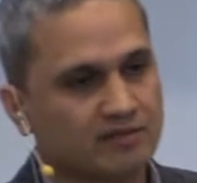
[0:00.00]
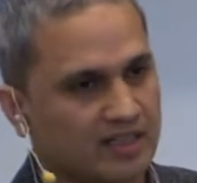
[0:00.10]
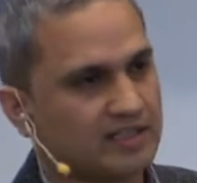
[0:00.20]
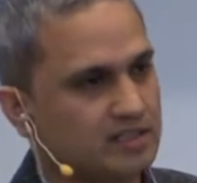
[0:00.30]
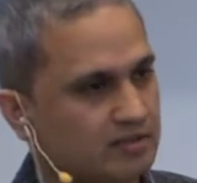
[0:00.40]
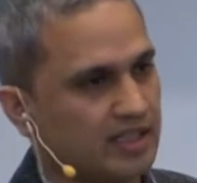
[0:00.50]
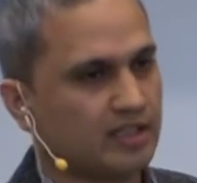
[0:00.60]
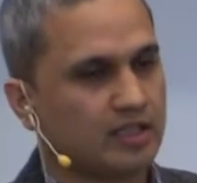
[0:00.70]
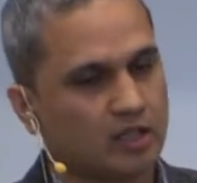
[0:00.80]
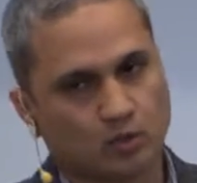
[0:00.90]
device
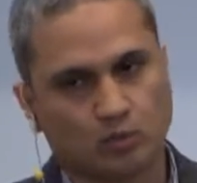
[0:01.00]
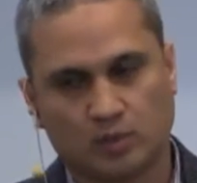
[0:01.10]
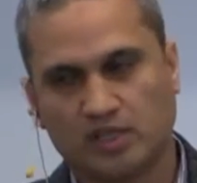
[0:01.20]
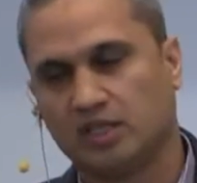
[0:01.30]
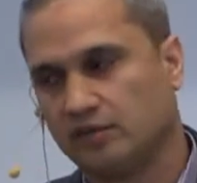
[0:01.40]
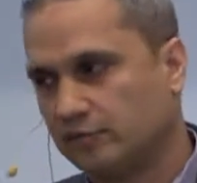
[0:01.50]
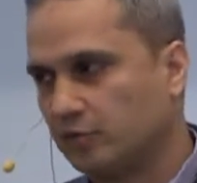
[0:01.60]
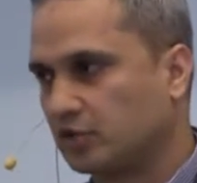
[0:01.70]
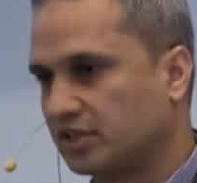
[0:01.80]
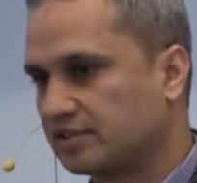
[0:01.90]
today, though we
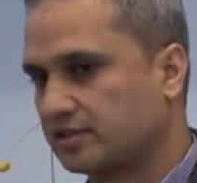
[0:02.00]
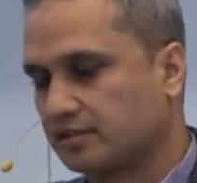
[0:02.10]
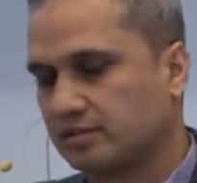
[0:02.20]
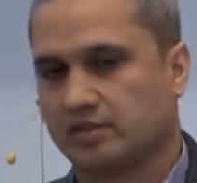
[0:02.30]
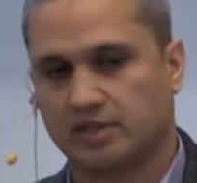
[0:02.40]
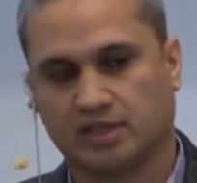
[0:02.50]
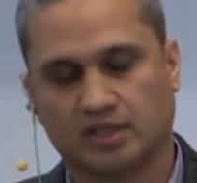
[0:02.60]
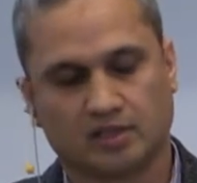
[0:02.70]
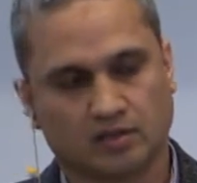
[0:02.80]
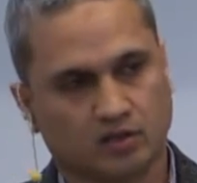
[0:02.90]
focus
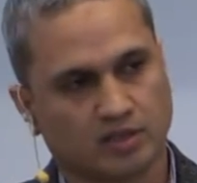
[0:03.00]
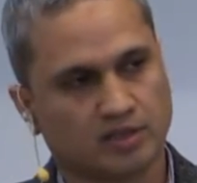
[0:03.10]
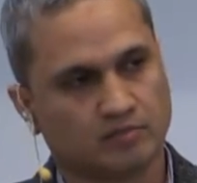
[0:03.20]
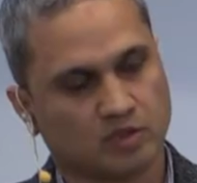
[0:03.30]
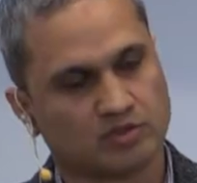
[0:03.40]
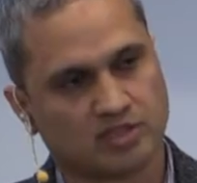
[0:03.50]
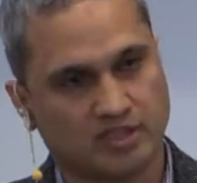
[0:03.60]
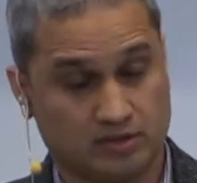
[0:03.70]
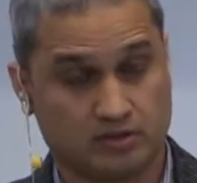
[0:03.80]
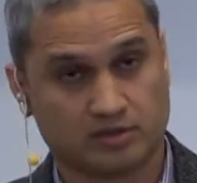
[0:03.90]

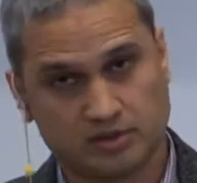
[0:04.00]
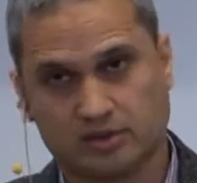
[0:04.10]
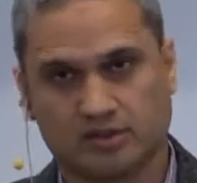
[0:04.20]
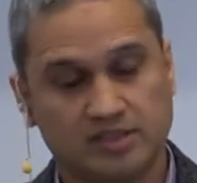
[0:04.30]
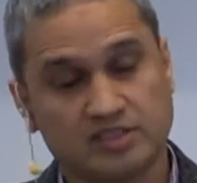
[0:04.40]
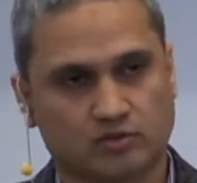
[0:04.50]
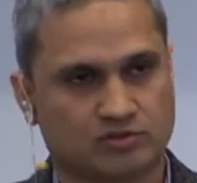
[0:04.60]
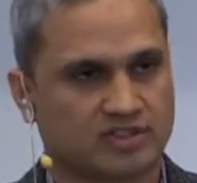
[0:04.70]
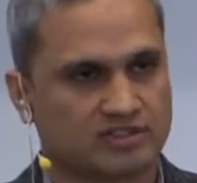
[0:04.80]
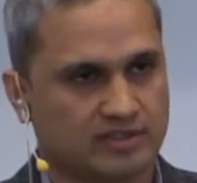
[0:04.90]
mostly on
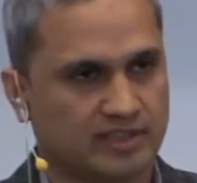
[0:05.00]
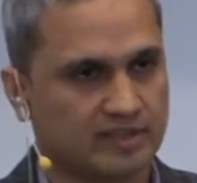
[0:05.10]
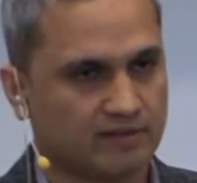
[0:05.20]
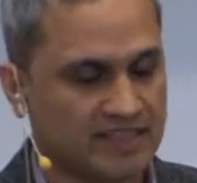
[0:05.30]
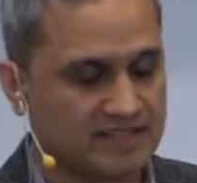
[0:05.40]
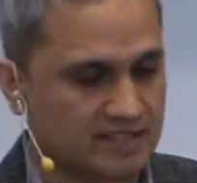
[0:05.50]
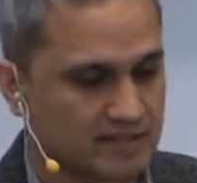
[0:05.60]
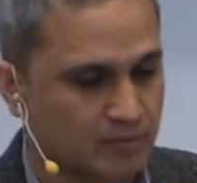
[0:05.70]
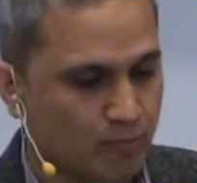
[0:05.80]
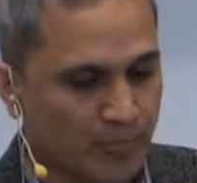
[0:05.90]
resource-constrained
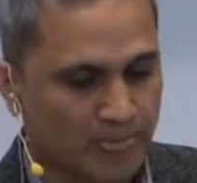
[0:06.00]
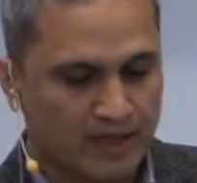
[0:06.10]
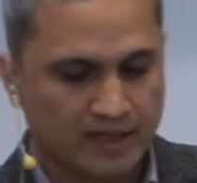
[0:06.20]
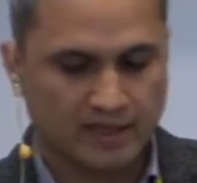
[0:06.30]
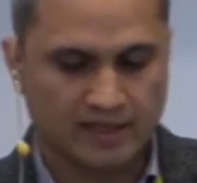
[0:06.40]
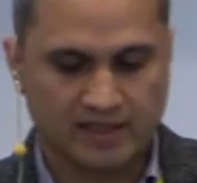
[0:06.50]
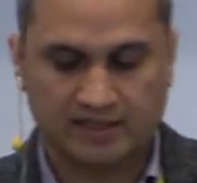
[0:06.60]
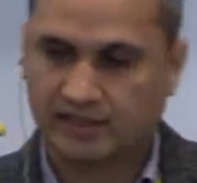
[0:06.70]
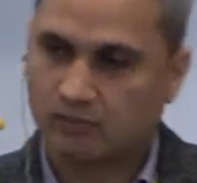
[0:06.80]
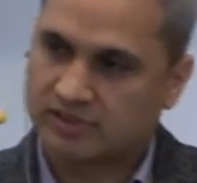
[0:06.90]
devices,
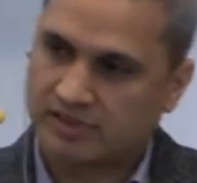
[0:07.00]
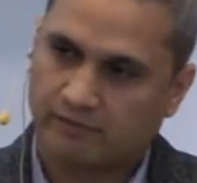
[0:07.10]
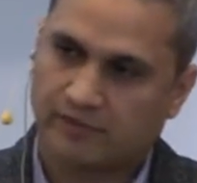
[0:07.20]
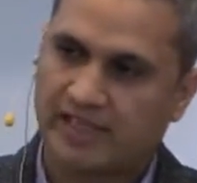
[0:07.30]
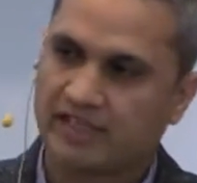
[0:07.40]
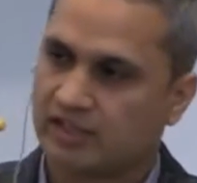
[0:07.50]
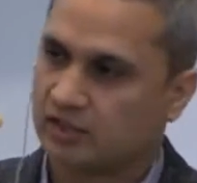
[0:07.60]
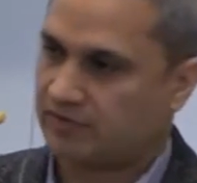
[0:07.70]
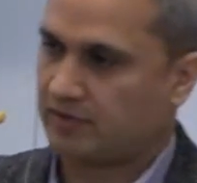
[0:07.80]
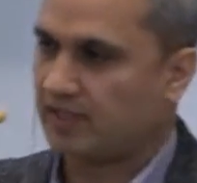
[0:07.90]
it covers a wide range
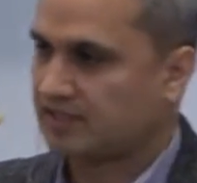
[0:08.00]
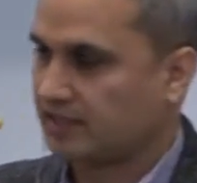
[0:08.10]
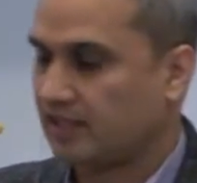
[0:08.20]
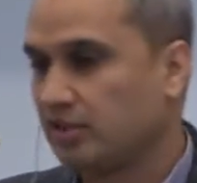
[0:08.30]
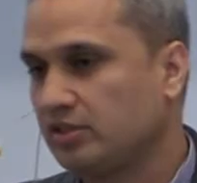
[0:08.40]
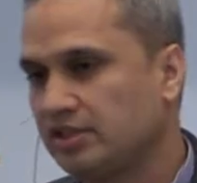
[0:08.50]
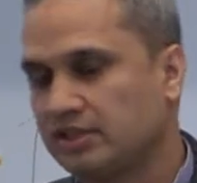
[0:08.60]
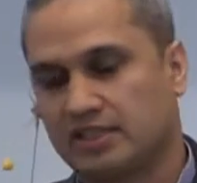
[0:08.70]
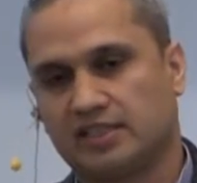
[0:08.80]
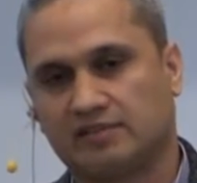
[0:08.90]
of devices. An
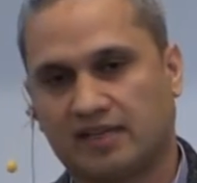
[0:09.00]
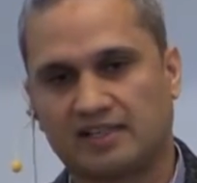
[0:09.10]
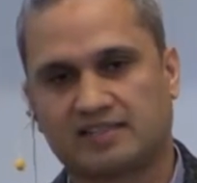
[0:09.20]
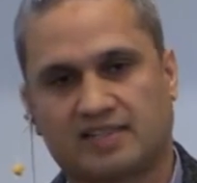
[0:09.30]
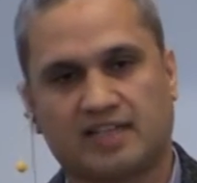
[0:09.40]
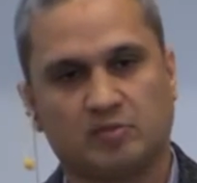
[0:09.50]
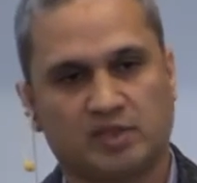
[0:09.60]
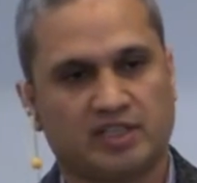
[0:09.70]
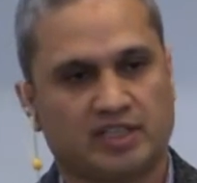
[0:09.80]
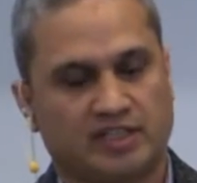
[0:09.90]
IoT device can
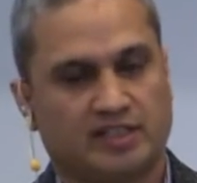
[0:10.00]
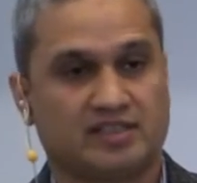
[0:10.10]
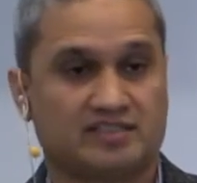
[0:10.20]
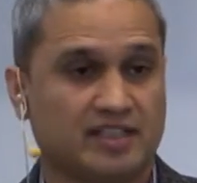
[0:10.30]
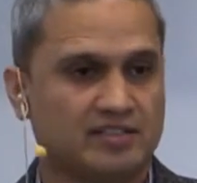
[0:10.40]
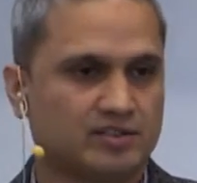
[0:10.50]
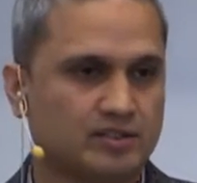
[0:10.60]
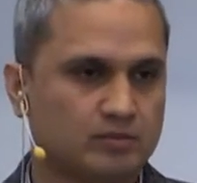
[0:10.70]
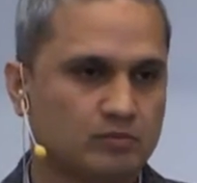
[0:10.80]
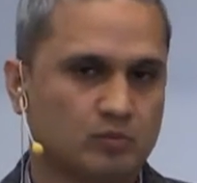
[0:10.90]
be a
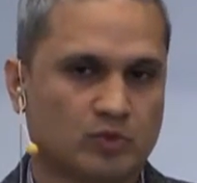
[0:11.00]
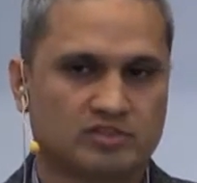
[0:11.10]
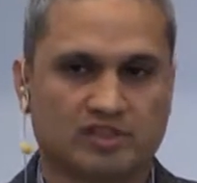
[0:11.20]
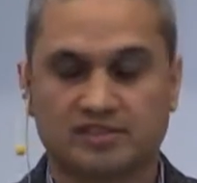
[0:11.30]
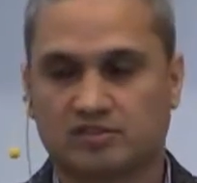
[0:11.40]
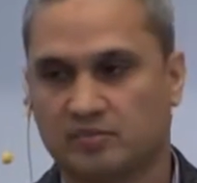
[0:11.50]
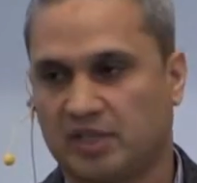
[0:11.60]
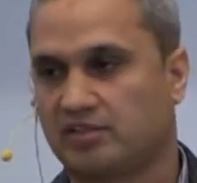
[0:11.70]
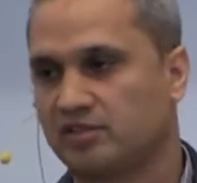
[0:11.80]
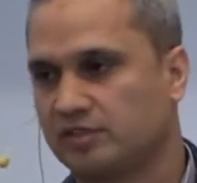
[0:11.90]
sensor, which runs on
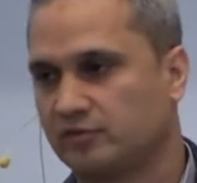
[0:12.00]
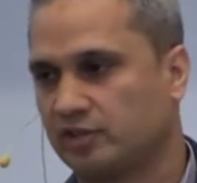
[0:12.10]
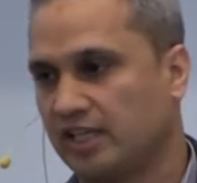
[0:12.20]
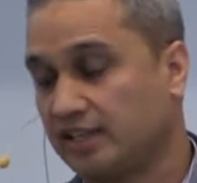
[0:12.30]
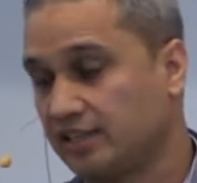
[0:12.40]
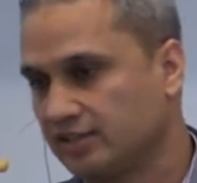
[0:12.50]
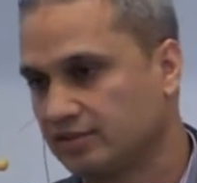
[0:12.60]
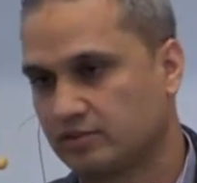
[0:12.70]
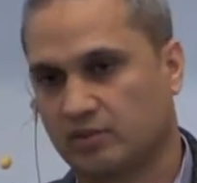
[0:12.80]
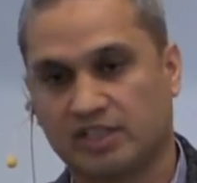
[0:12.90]
batteries for 10
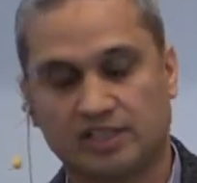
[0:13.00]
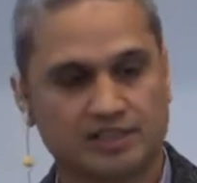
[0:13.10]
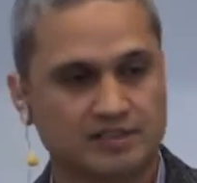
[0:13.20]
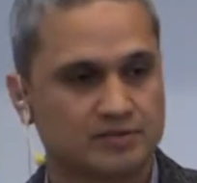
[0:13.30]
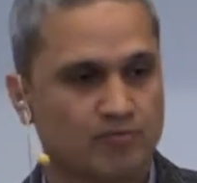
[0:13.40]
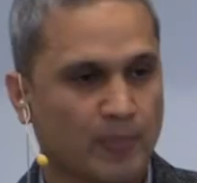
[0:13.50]
years, 20 years.